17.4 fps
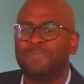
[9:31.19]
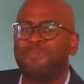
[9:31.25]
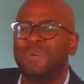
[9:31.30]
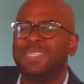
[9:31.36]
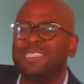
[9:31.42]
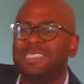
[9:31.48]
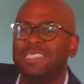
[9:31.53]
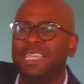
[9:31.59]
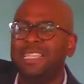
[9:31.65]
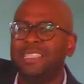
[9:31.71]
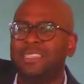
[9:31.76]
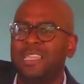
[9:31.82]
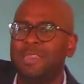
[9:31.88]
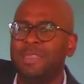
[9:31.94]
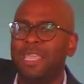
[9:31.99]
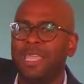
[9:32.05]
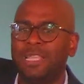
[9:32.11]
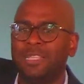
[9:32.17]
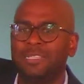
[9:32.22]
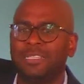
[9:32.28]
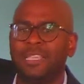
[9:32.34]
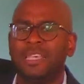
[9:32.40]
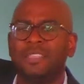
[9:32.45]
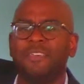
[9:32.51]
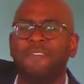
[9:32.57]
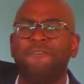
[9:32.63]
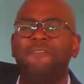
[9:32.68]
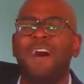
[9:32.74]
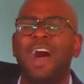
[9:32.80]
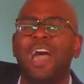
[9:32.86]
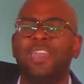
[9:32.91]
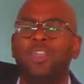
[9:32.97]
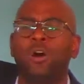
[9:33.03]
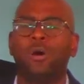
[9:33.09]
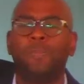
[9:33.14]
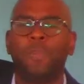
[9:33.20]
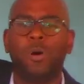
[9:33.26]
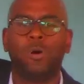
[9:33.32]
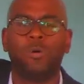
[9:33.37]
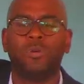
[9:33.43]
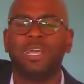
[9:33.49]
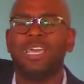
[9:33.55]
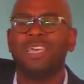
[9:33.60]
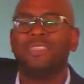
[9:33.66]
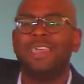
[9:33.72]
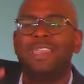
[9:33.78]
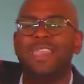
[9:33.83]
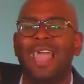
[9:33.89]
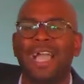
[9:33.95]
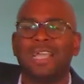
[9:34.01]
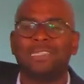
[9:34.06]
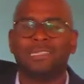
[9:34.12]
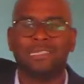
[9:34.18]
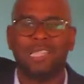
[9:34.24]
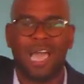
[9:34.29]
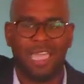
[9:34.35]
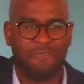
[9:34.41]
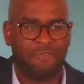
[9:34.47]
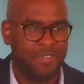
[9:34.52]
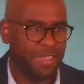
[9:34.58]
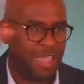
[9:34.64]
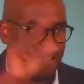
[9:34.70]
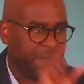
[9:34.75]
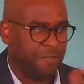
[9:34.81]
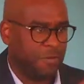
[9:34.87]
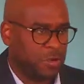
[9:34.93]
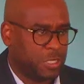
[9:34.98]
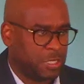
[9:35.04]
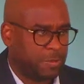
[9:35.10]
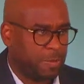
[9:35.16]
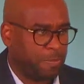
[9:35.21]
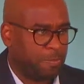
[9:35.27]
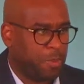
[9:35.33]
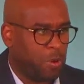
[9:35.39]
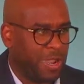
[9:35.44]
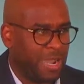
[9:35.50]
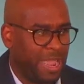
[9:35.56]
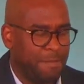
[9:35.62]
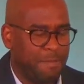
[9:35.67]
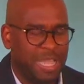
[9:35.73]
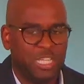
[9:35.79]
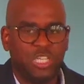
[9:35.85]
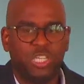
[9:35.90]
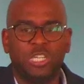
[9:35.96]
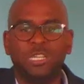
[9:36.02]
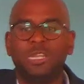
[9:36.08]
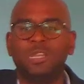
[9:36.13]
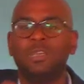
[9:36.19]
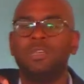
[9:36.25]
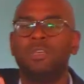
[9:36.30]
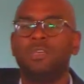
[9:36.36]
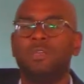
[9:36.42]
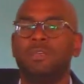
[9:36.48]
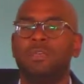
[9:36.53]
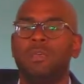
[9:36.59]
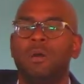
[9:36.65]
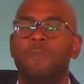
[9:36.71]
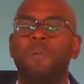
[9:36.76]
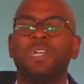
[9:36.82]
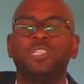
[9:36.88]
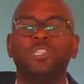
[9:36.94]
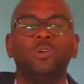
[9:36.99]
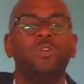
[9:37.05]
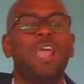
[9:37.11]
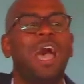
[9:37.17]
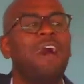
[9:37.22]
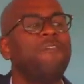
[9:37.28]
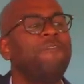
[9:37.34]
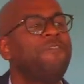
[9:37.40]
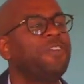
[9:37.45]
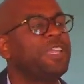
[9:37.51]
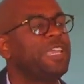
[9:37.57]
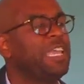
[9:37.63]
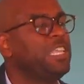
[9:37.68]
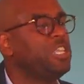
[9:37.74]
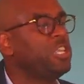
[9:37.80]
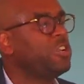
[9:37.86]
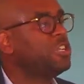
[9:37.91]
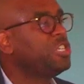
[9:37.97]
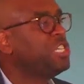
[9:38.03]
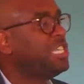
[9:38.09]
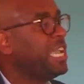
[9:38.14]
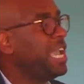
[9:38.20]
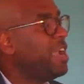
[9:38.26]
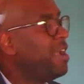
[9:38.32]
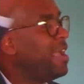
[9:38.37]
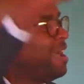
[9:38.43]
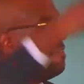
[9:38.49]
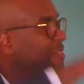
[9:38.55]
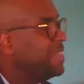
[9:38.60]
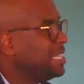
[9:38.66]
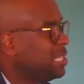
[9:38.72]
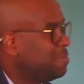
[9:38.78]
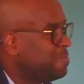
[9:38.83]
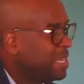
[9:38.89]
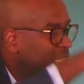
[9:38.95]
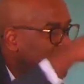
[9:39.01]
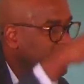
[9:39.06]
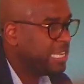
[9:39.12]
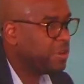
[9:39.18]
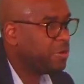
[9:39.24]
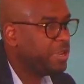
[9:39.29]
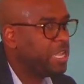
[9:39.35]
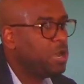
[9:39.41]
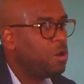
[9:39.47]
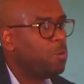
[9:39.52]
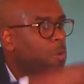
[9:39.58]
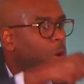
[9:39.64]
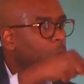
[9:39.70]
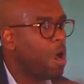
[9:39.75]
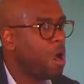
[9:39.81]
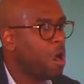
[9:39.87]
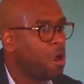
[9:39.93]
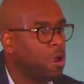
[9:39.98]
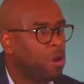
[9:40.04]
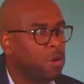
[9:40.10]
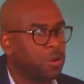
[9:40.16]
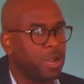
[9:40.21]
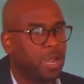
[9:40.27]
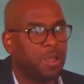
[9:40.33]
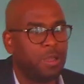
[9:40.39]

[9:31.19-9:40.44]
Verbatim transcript: But seek the means, the final abode, the next life. In that first point I mentioned, but do not forget your share of this material world.